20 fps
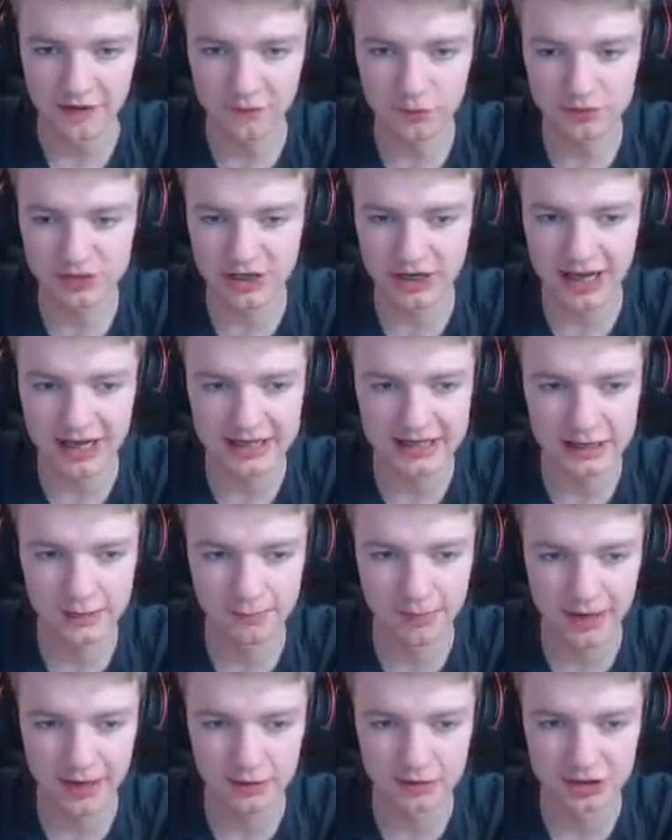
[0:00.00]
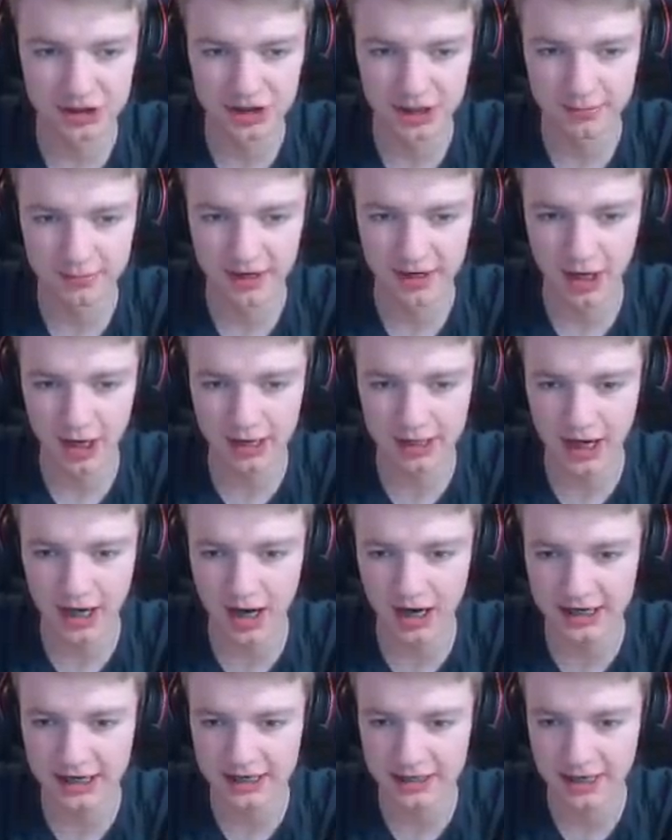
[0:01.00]
Everyone's laggy about and shit, man. I
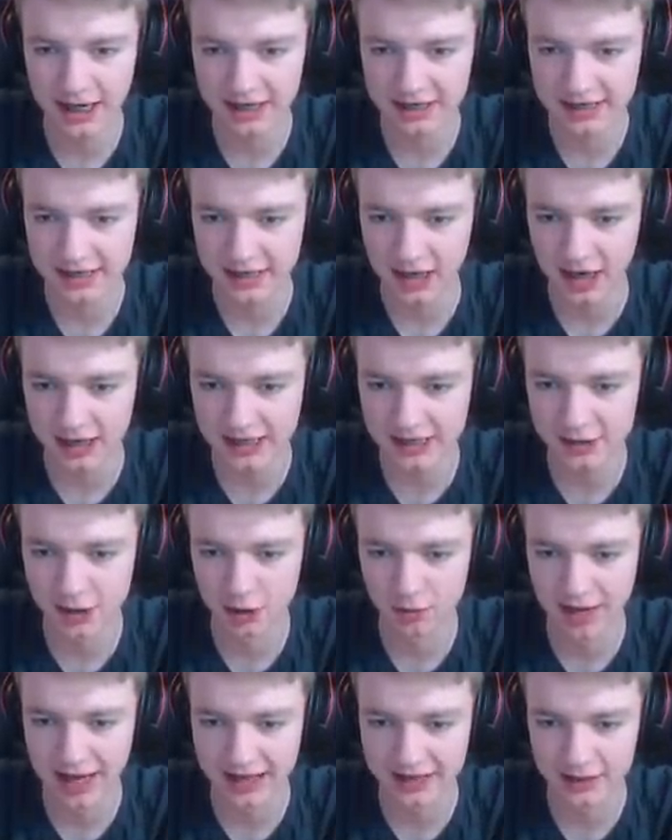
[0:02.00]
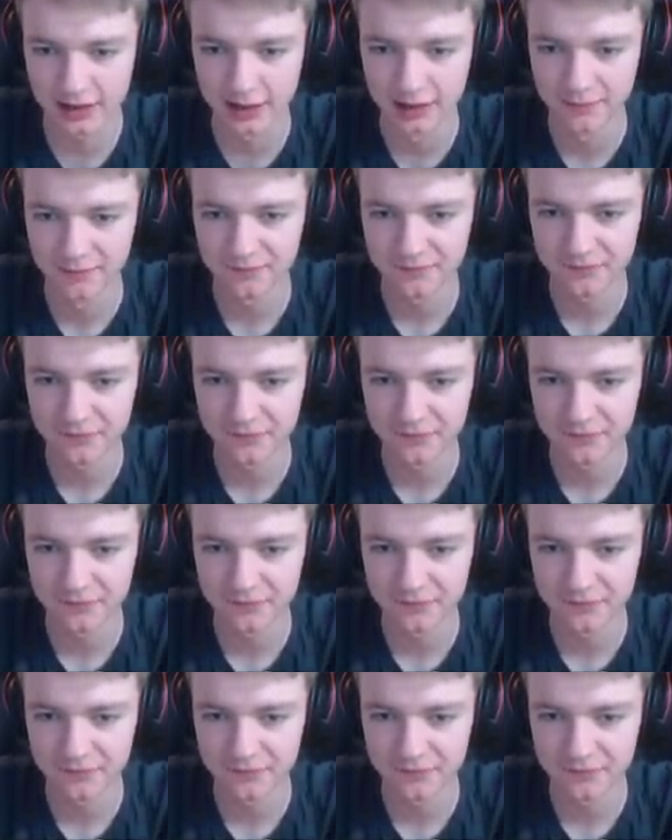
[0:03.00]
ain't laggy. I ain't no lagger.